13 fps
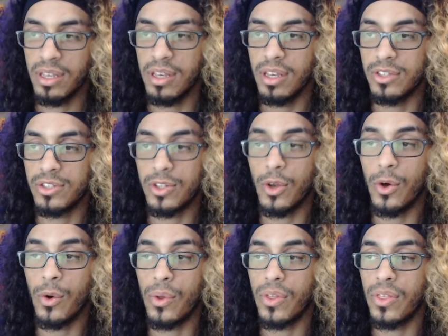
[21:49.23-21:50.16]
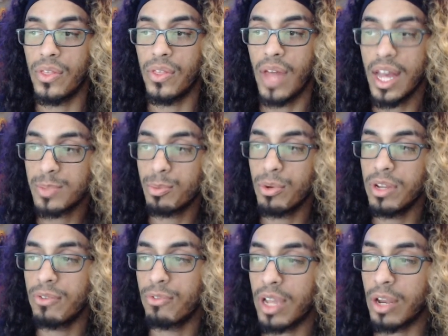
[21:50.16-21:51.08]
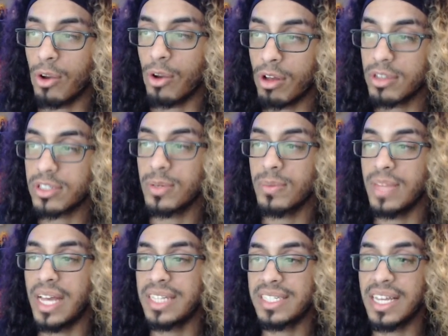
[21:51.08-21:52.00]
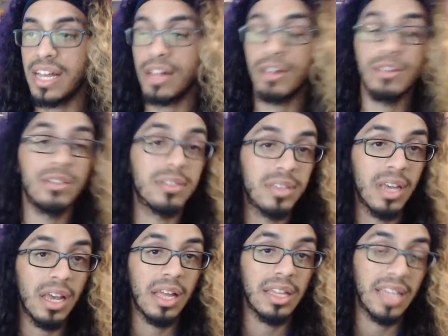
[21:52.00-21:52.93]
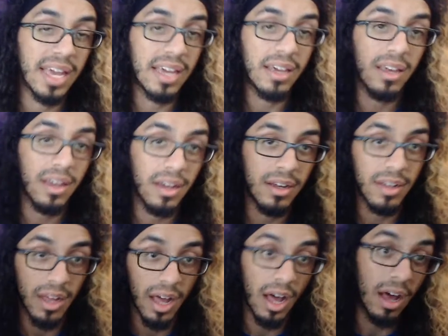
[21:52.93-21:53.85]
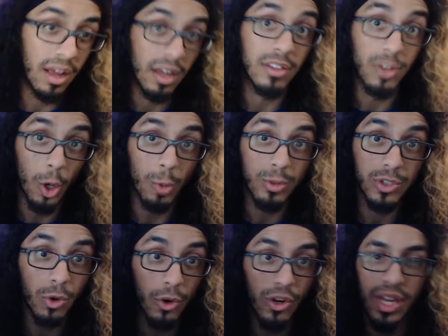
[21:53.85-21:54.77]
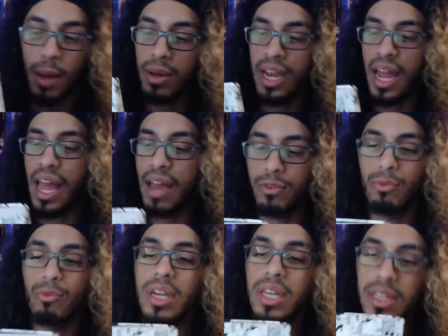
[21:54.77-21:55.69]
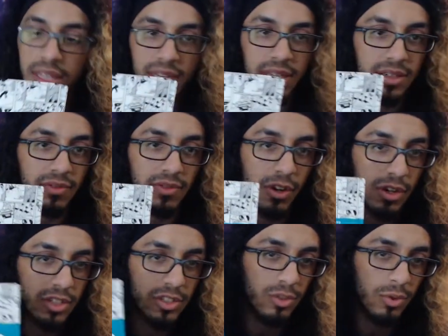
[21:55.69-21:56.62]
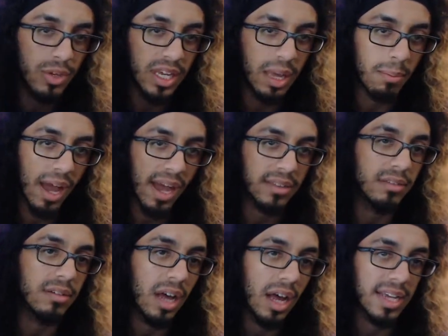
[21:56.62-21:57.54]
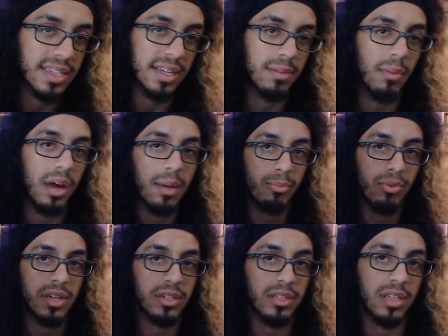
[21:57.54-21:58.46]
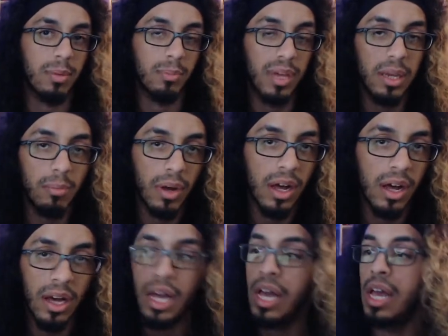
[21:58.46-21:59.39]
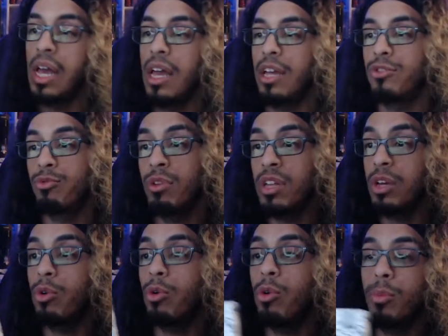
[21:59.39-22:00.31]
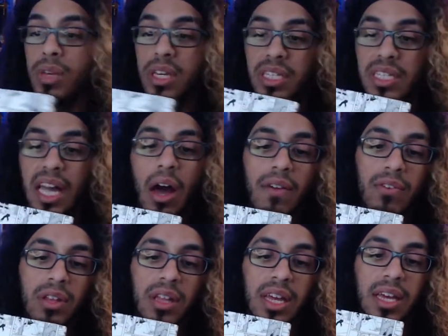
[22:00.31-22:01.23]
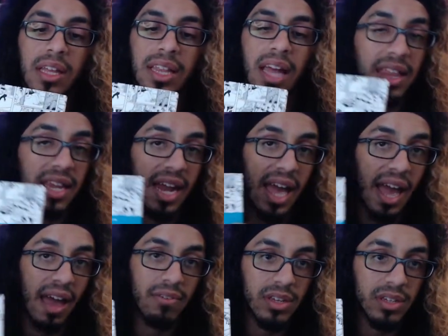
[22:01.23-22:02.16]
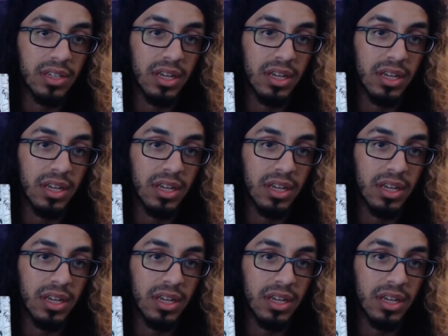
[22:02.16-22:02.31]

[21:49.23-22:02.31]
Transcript: So that's pretty freaking awesome. That sounds like a dope story. I'm gonna have to read this very soon and get back to you guys on my impressions on Ping Pong. It's really cool because now I feel like now that I have this